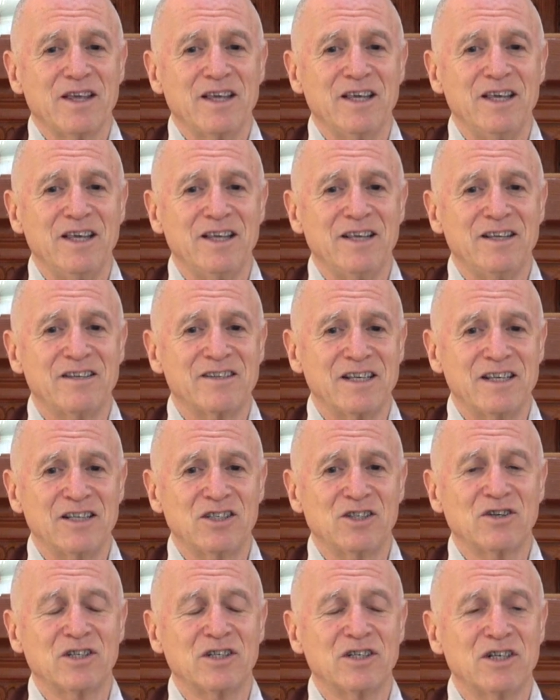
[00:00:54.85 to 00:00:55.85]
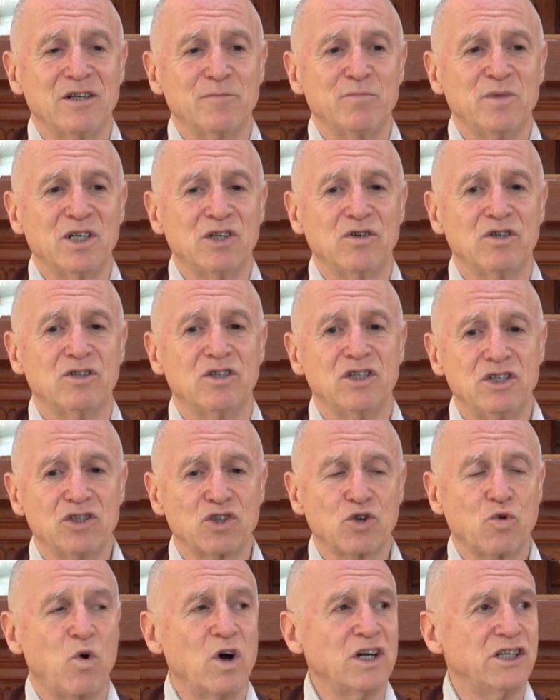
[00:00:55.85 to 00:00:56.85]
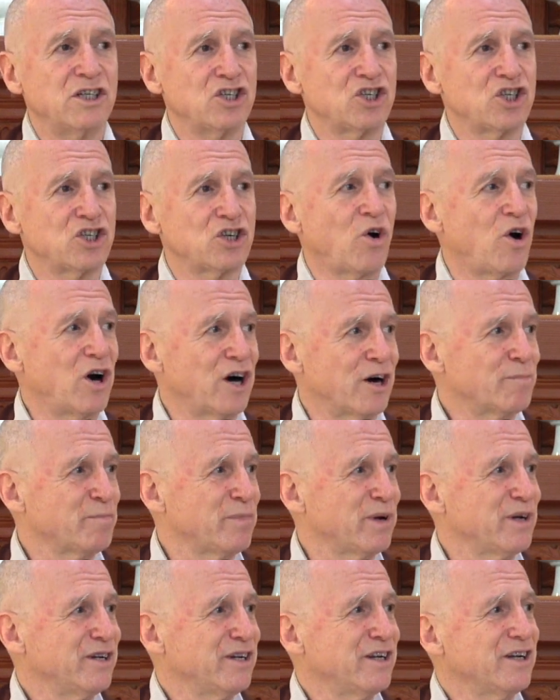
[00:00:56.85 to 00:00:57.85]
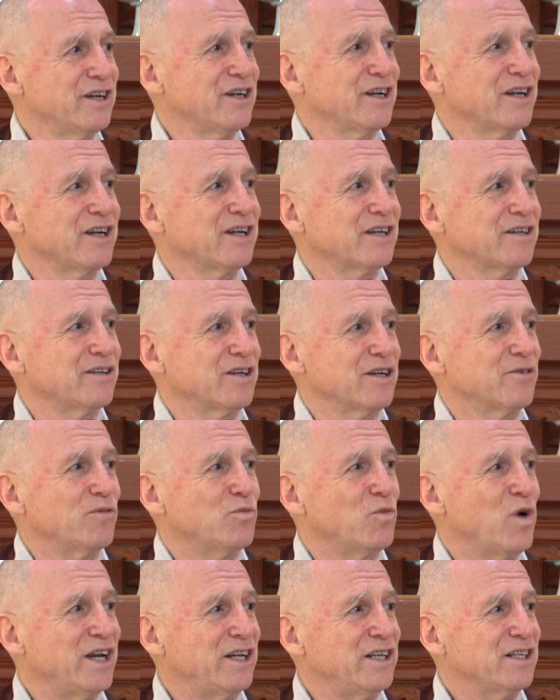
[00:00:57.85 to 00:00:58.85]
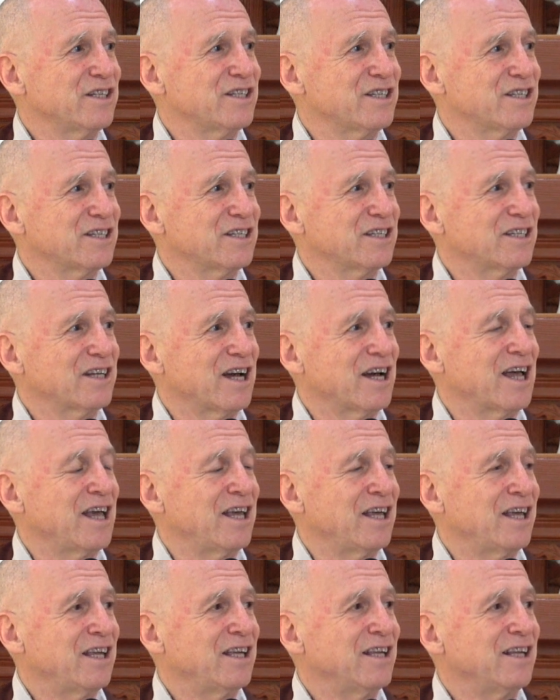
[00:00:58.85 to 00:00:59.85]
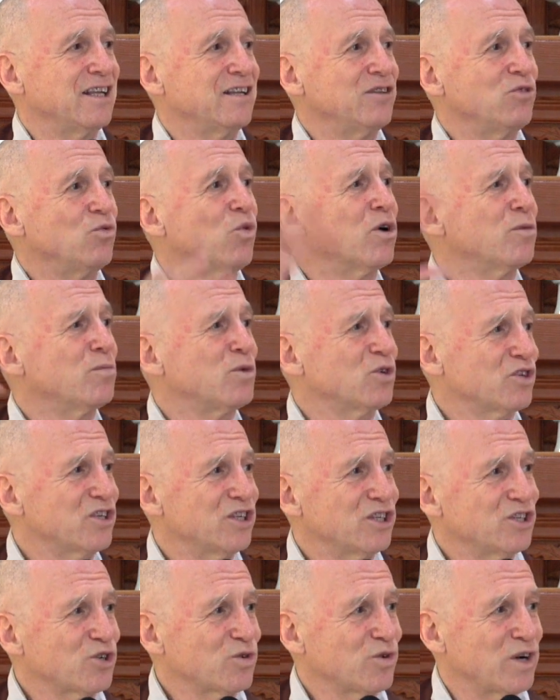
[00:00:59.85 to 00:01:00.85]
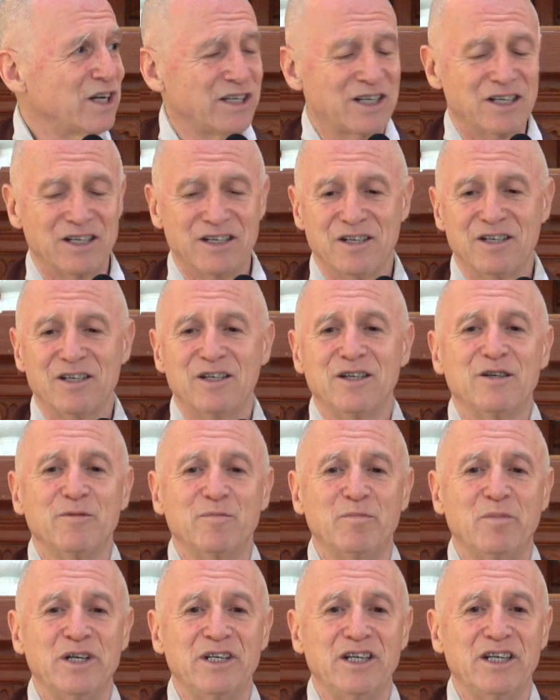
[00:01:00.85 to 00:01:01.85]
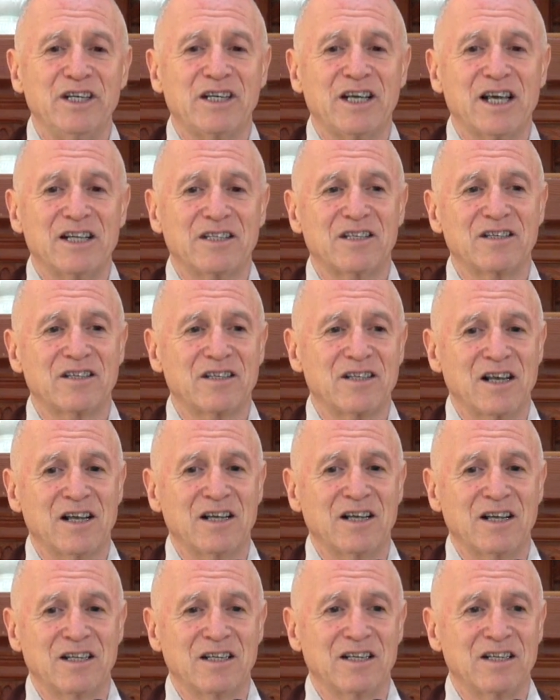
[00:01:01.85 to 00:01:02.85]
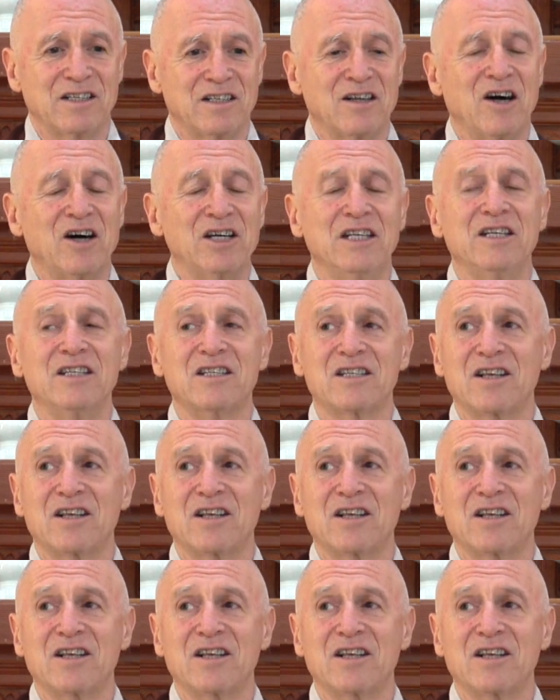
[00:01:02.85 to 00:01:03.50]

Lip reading: He's interesting because he's quite sharp when it's a normal situation, but he gets tight